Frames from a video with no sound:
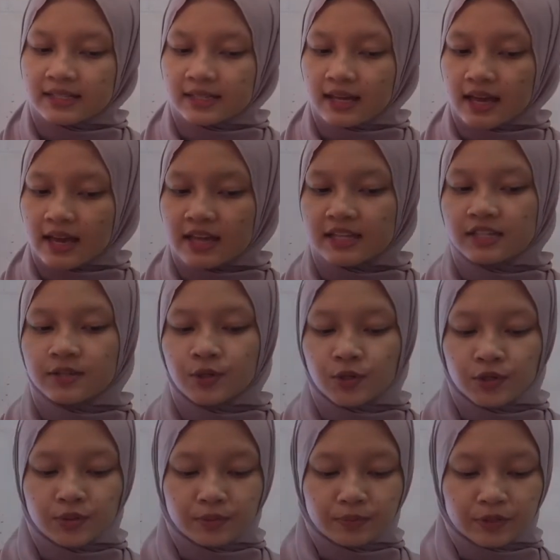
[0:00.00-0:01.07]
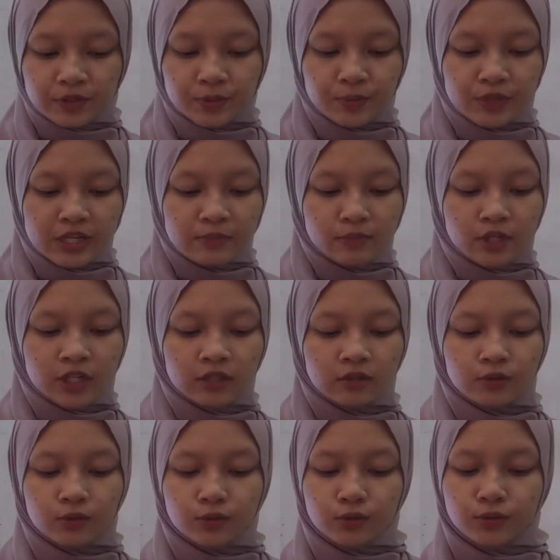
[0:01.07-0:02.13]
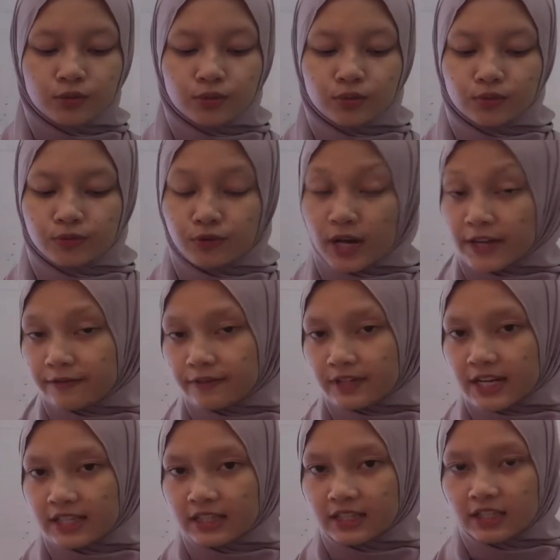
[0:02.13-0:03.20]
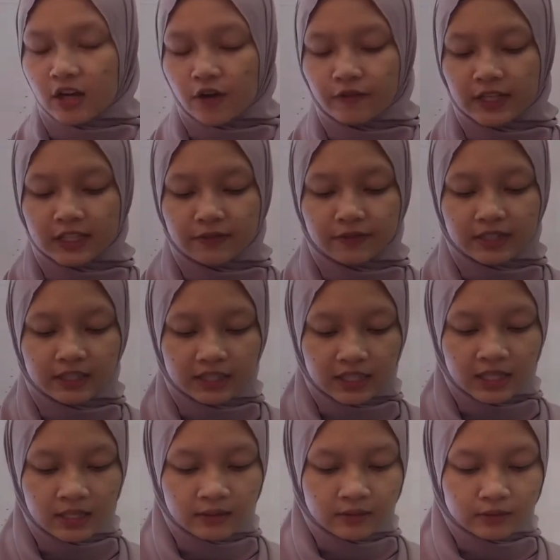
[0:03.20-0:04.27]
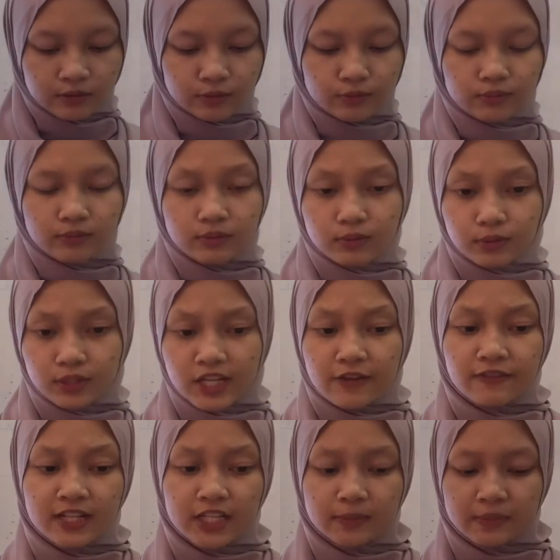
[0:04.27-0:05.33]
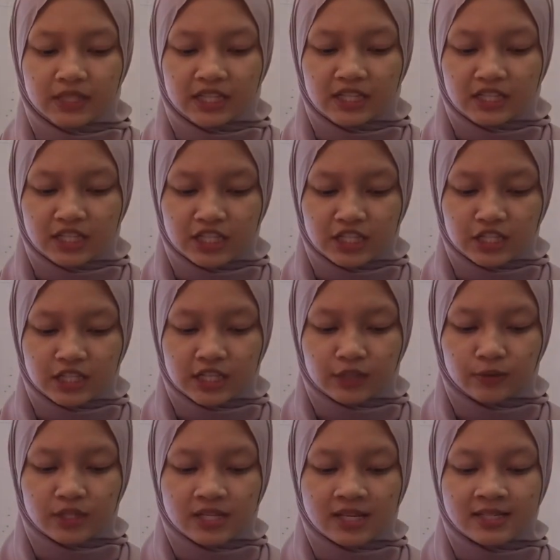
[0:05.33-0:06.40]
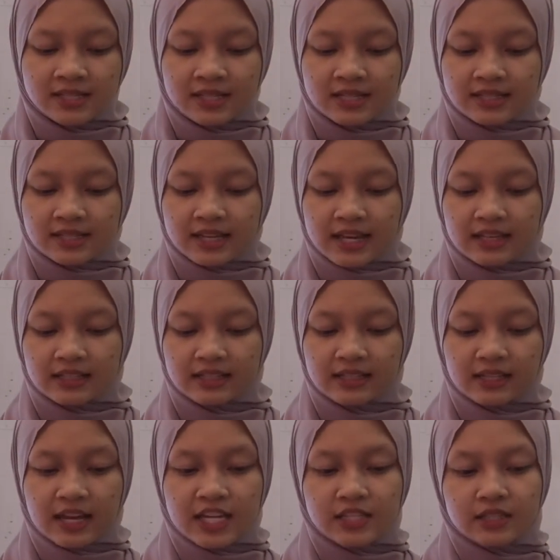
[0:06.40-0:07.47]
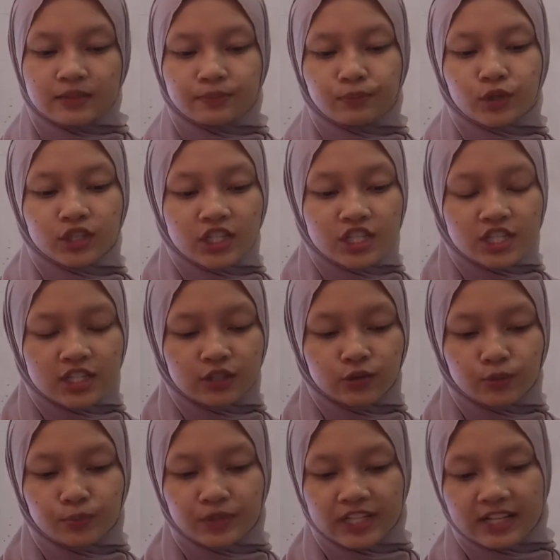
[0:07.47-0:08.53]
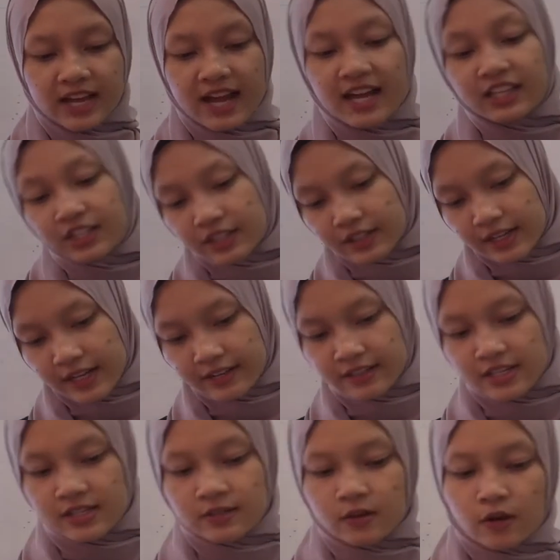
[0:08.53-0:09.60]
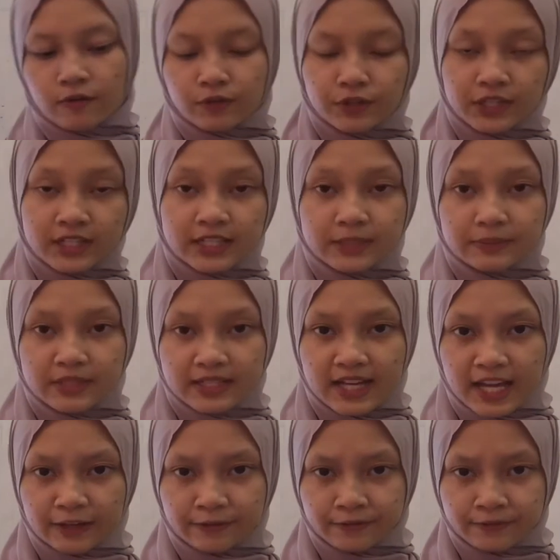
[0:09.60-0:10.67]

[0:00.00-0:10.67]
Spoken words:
as a springboard to wide variety of activity to develop English language skills, and it has a potential to bring other areas of curriculum in life.